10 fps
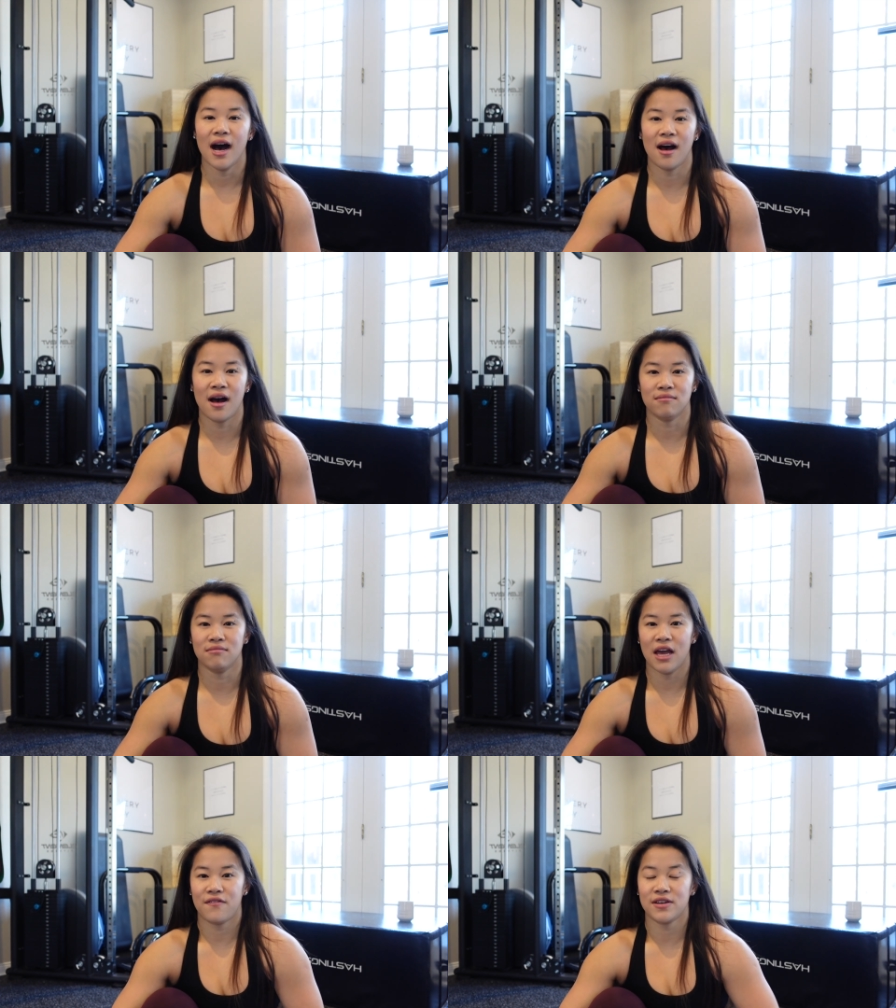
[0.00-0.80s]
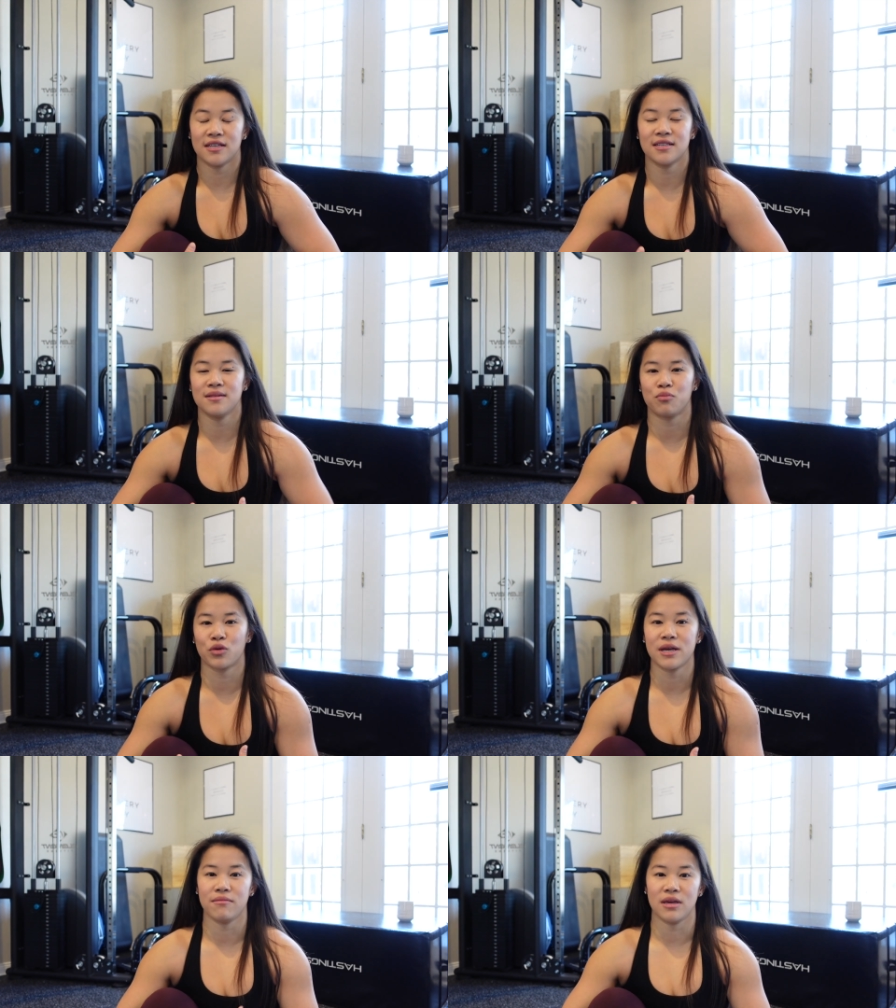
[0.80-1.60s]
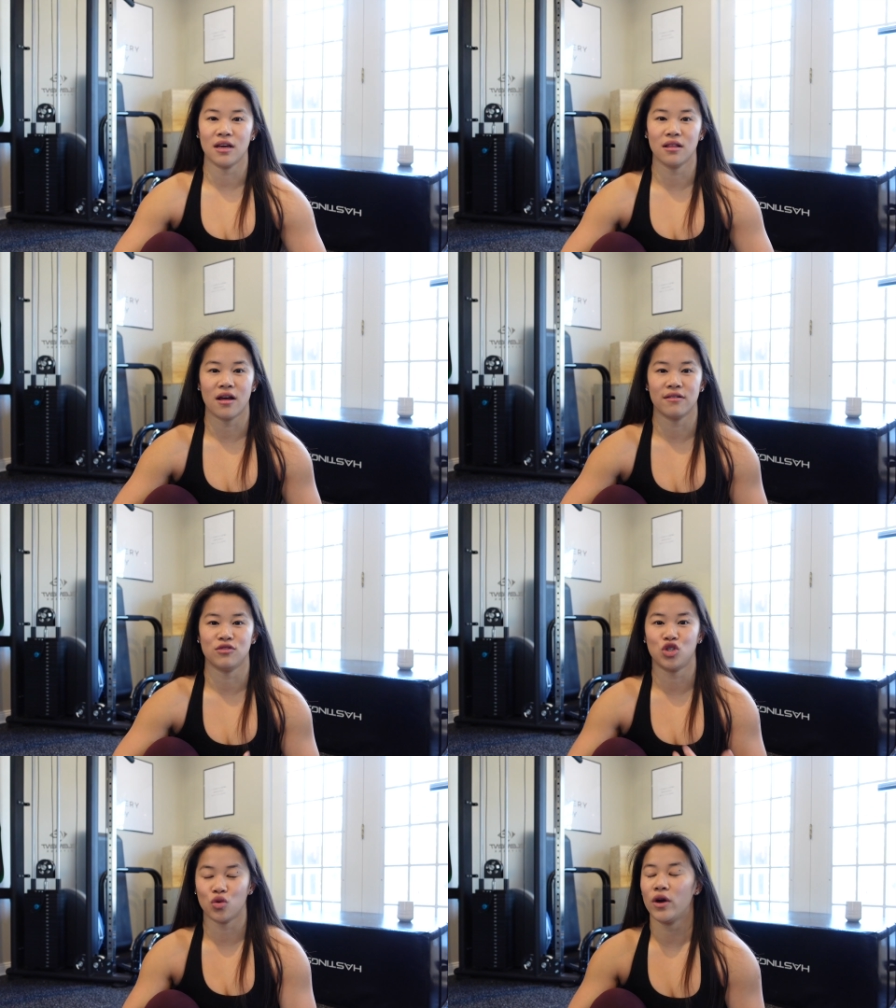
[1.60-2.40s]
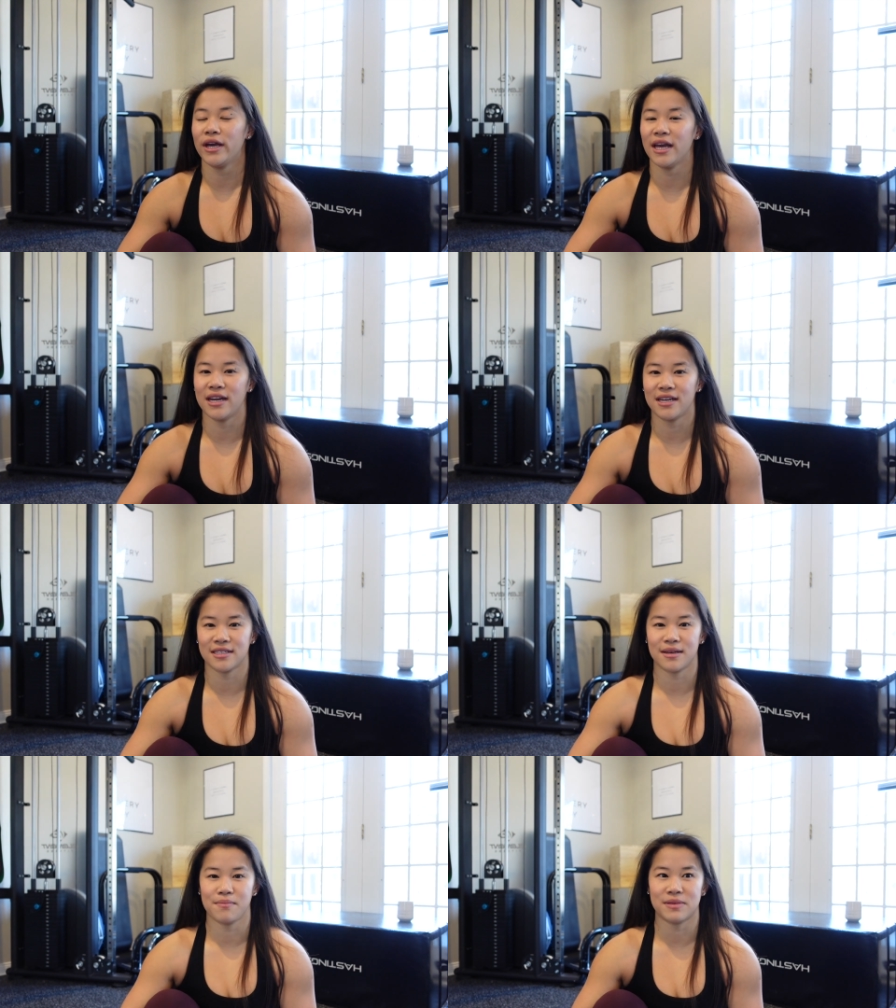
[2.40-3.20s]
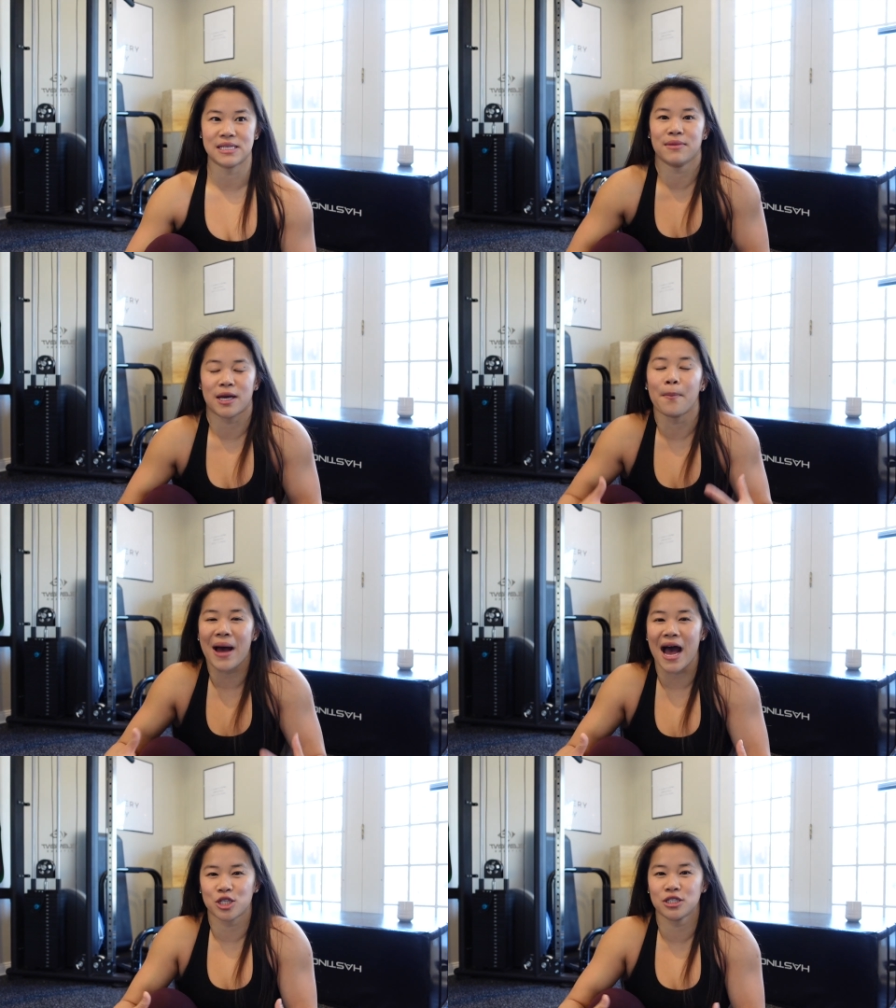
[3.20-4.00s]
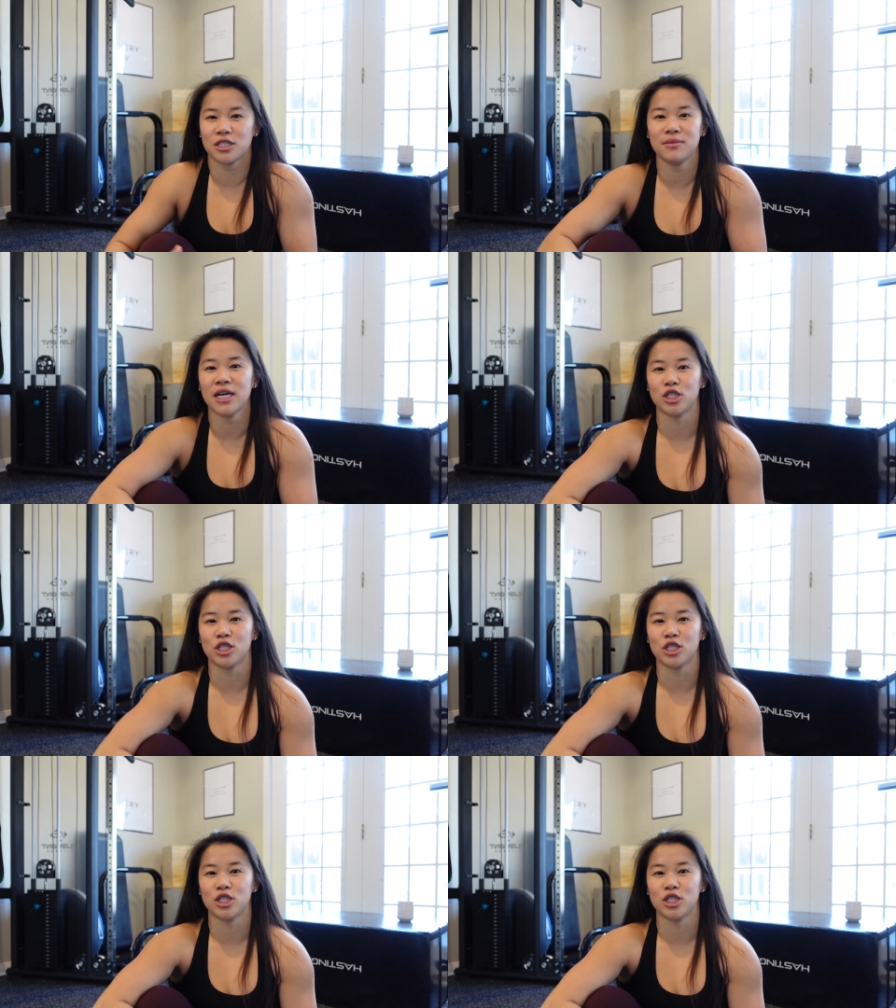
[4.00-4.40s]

Um, if it doesn't bring me a lot of joy and it doesn't seem like a passion to me,